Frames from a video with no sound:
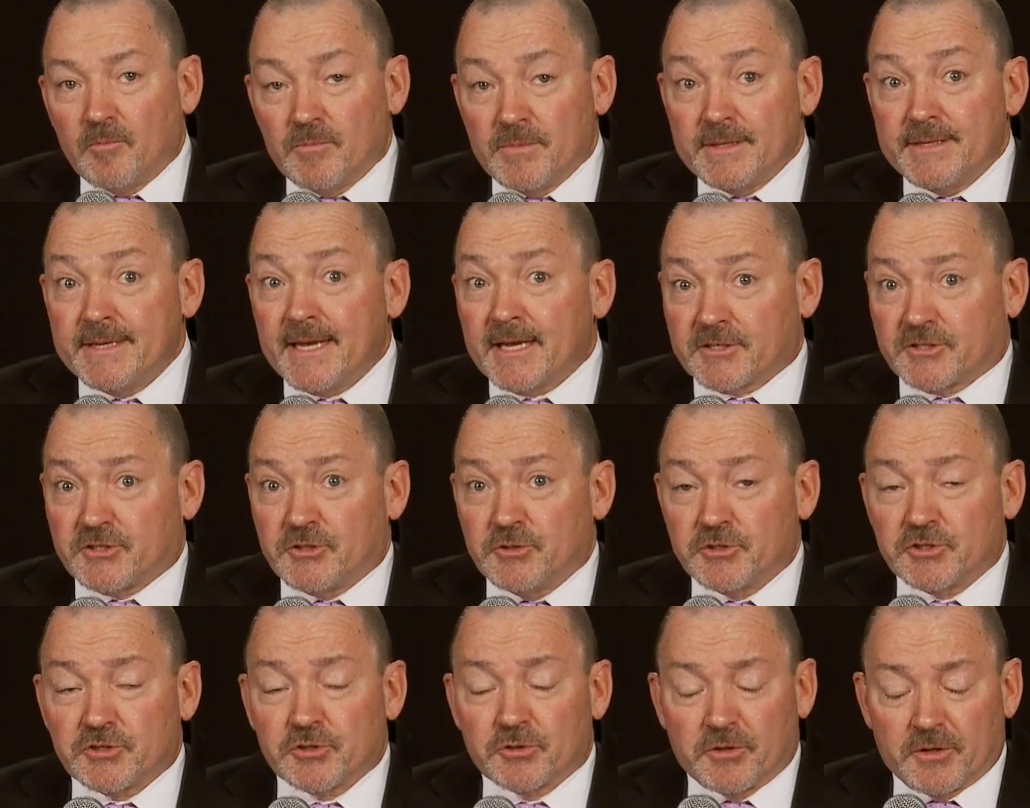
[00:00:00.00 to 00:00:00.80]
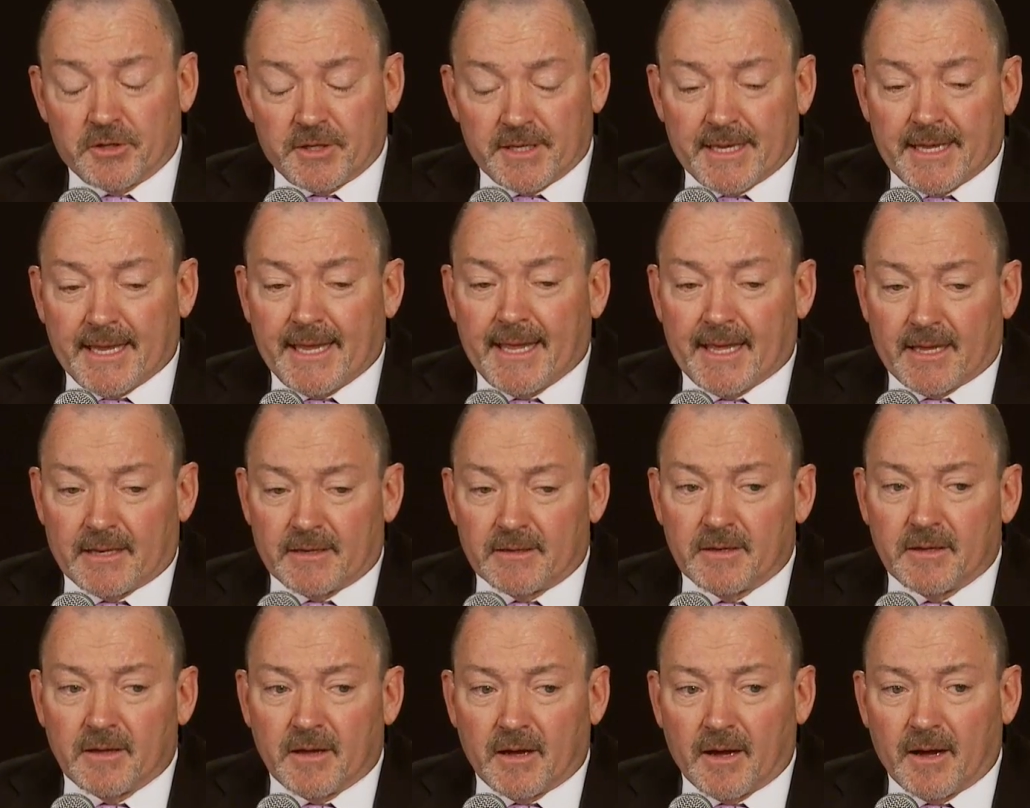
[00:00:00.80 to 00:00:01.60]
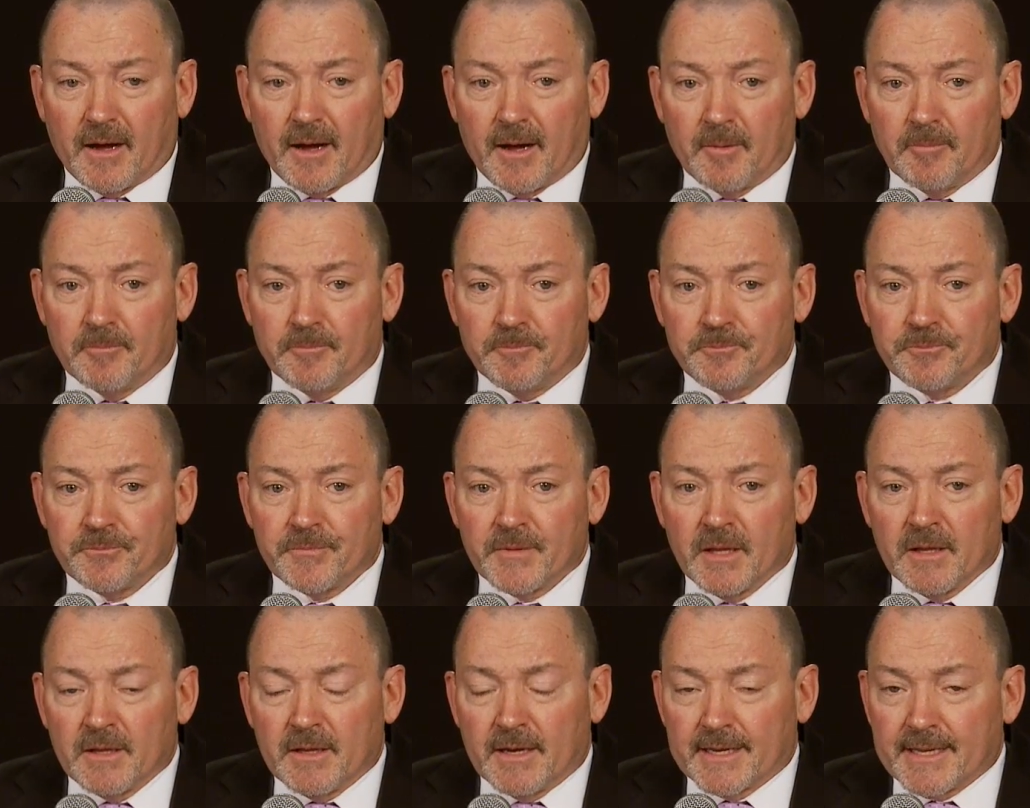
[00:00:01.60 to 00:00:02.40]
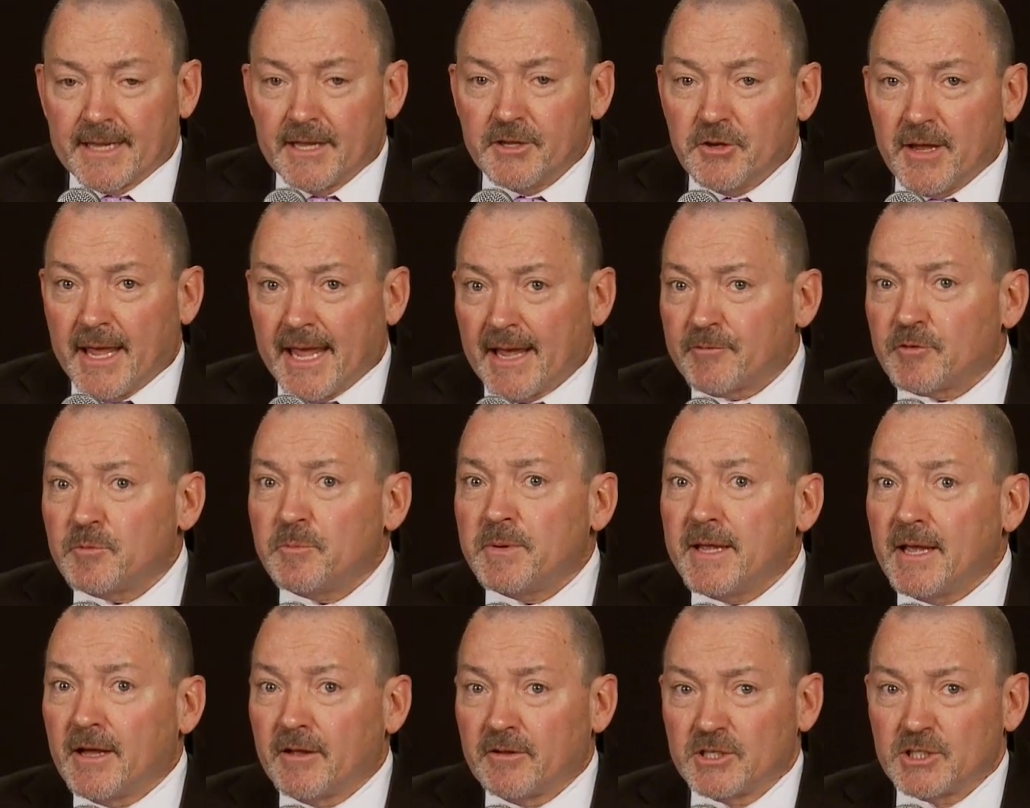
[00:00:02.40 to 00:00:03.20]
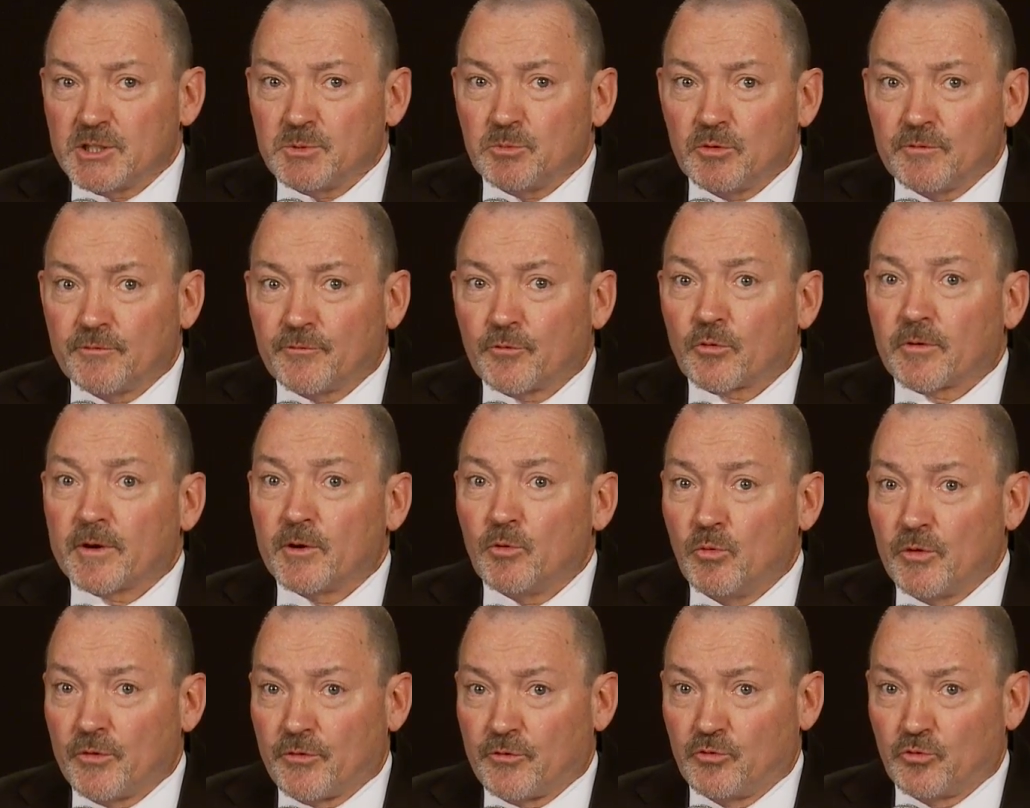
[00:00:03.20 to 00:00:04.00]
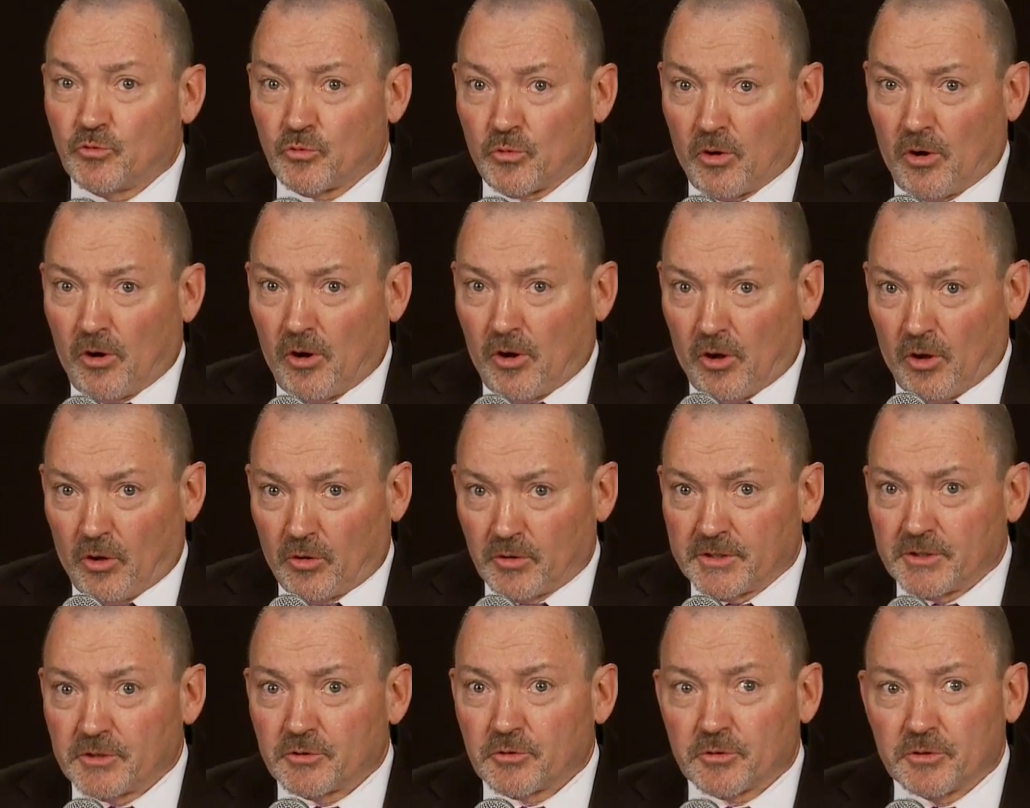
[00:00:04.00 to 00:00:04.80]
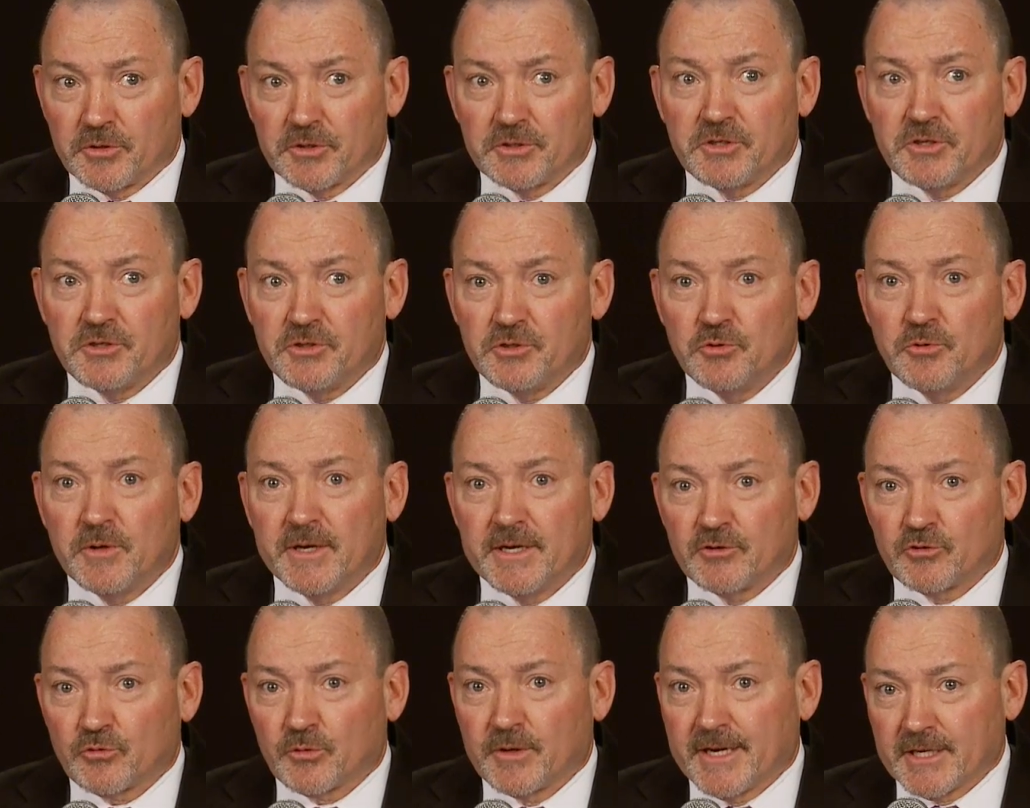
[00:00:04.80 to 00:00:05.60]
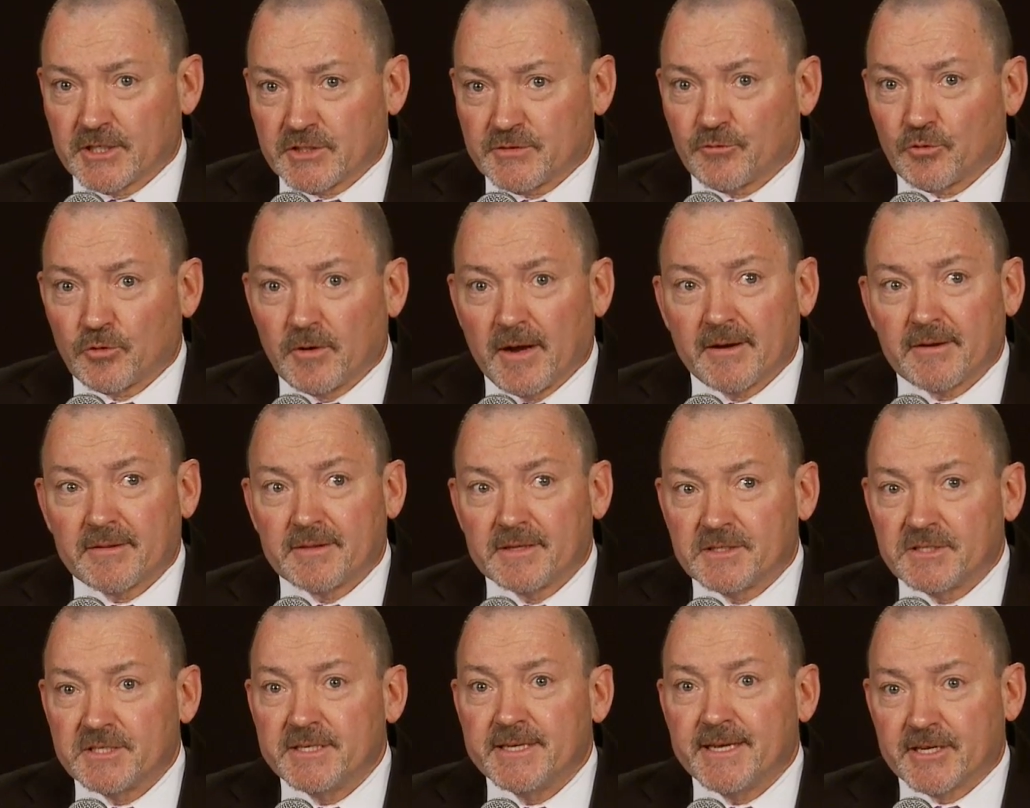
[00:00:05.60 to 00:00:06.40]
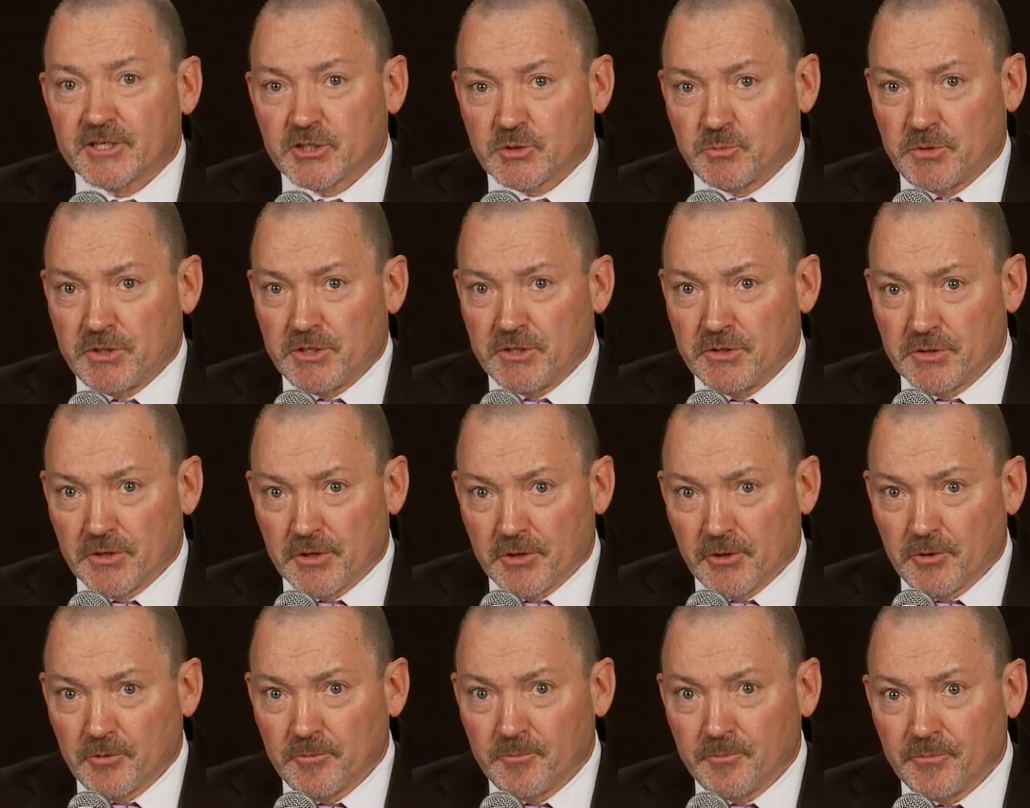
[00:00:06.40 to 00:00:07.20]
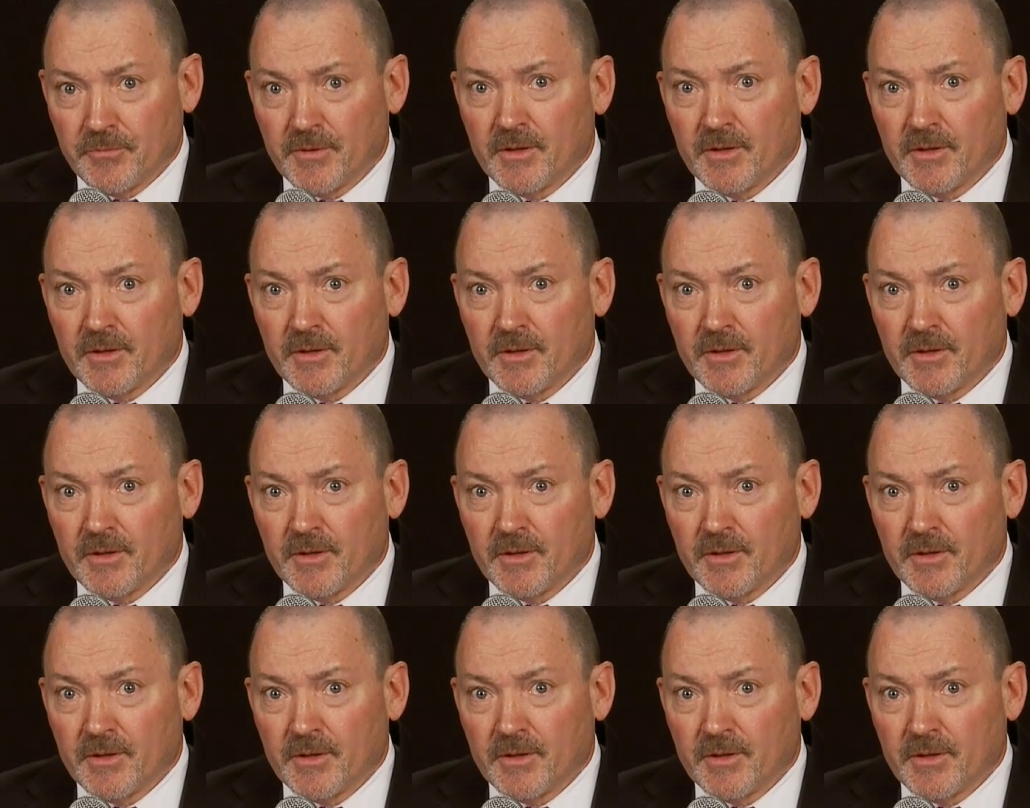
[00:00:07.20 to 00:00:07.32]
Yes, you certainly can. Again, you have to be eligible for a withdrawal in order to do a transfer out of the TSP, though.